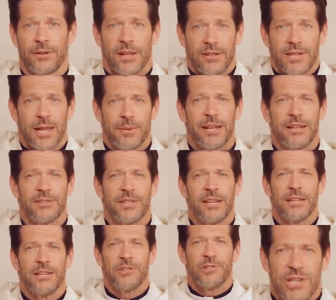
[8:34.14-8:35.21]
That statement is
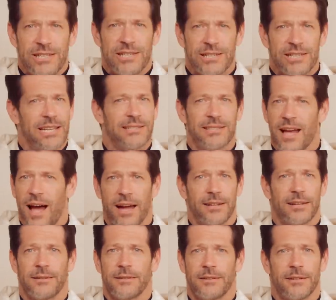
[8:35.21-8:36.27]
Jesus is
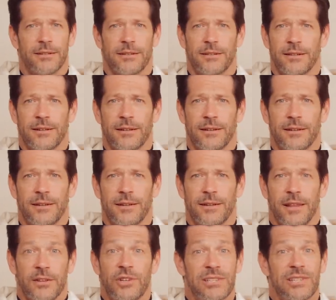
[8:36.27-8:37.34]
God,
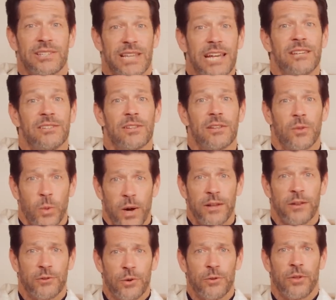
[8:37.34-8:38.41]
that Jesus is the way,
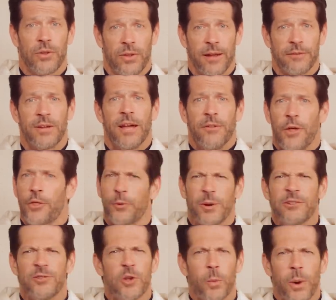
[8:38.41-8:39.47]
the truth, and the life, that there
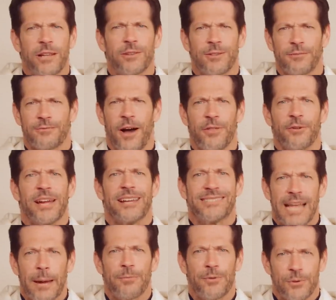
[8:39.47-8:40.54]
is no way to the Father
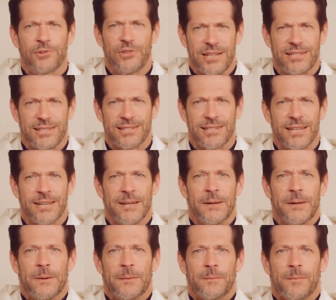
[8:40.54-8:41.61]
except through Jesus.
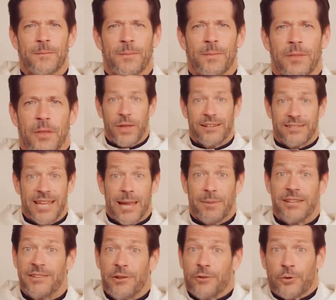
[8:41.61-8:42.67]
Now that
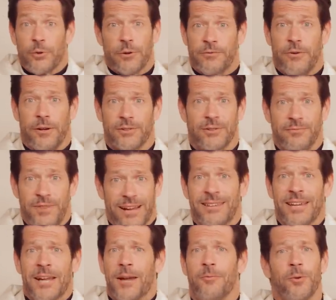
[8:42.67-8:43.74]
statement is either true or false. In
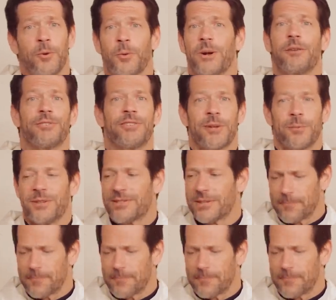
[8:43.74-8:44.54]
fact, whenever a